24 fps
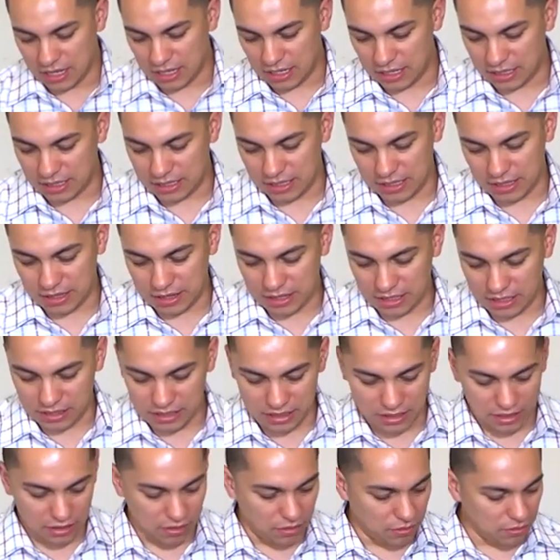Uh, the,
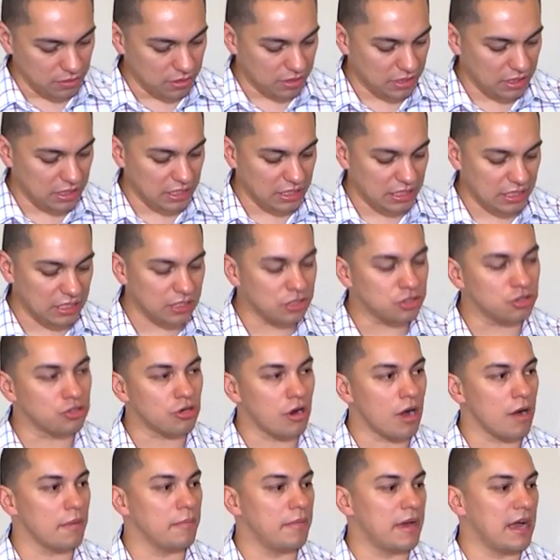the only
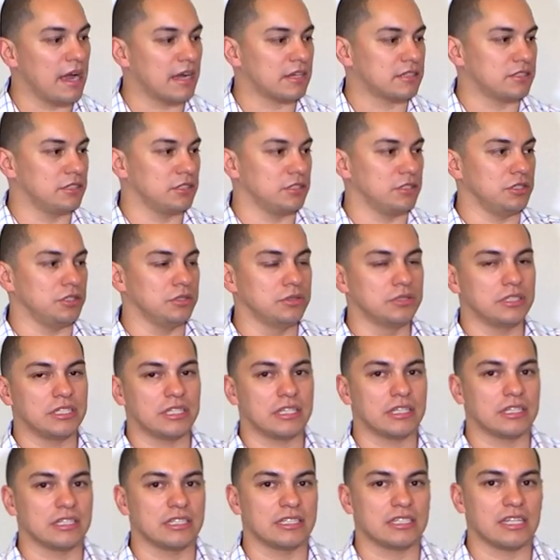drawback to
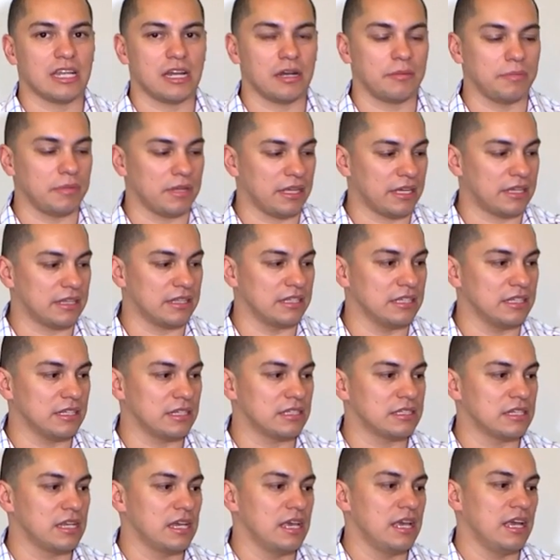using the setup like this
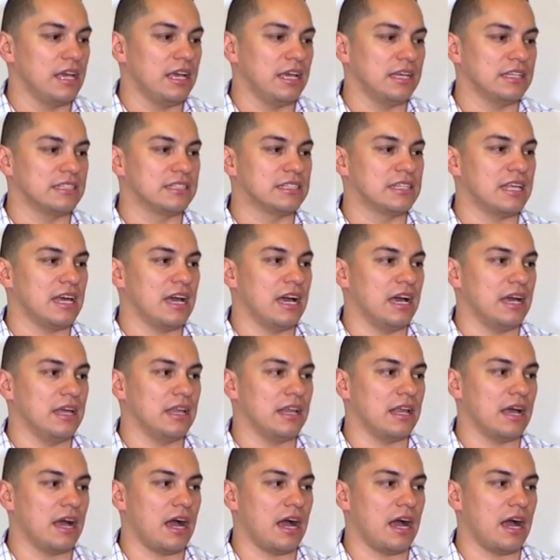is that